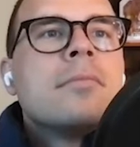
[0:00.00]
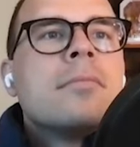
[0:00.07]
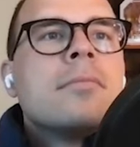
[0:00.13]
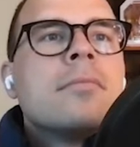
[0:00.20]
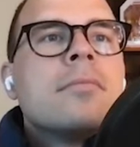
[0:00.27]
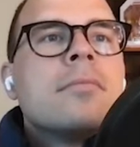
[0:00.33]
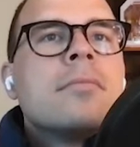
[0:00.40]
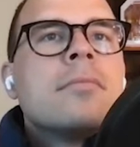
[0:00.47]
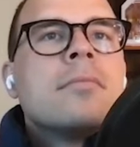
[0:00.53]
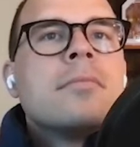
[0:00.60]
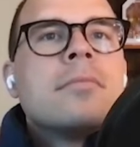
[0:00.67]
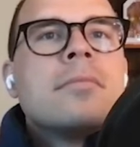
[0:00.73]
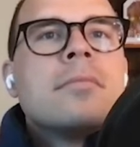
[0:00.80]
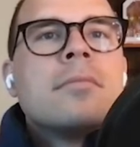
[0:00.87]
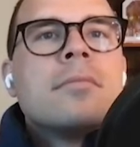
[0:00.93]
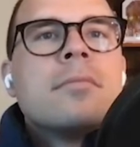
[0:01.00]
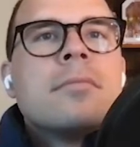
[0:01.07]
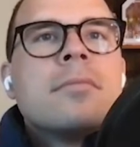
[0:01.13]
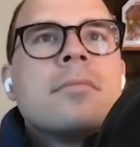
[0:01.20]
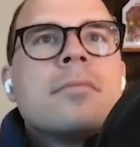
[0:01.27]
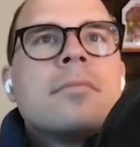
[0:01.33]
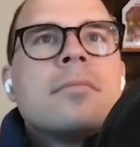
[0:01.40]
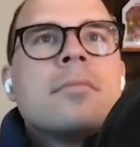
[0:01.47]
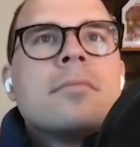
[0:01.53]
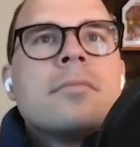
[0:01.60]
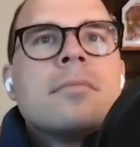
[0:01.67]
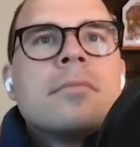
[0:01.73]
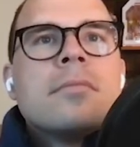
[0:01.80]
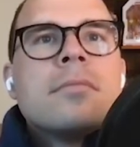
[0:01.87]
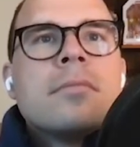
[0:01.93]

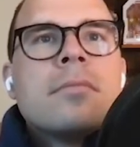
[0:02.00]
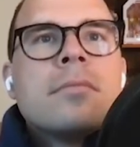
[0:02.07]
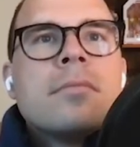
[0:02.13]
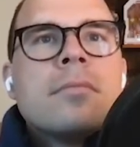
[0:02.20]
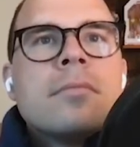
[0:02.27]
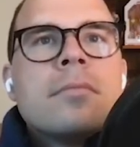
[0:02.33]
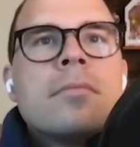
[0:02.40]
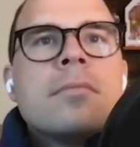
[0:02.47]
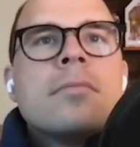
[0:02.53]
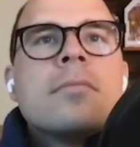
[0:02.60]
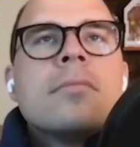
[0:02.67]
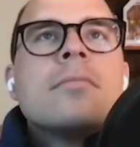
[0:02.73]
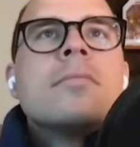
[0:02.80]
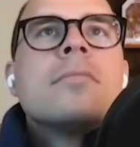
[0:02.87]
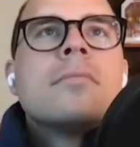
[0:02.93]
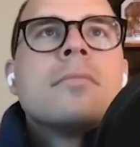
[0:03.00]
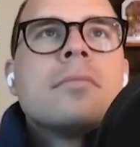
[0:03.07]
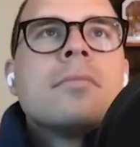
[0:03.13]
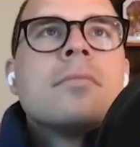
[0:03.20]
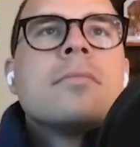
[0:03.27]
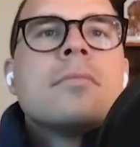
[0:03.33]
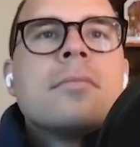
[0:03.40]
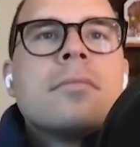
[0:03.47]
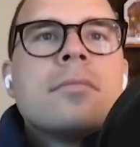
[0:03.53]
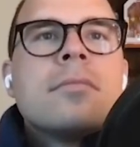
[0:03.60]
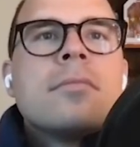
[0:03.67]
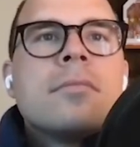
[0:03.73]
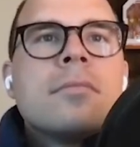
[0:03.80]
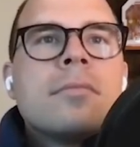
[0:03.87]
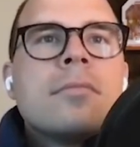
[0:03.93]

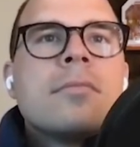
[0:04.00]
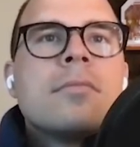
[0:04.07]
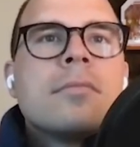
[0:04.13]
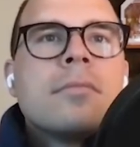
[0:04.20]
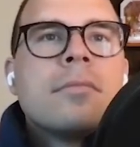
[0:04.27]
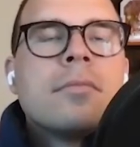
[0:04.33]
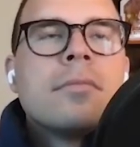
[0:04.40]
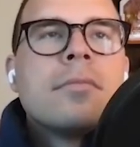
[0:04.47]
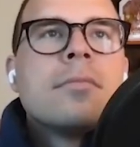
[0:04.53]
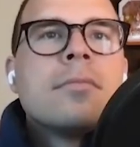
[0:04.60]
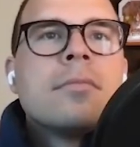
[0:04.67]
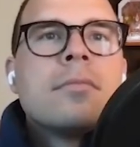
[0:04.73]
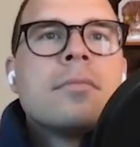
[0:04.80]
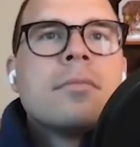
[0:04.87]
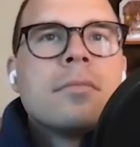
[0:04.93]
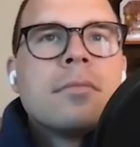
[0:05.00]
No words are spoken by the person on screen.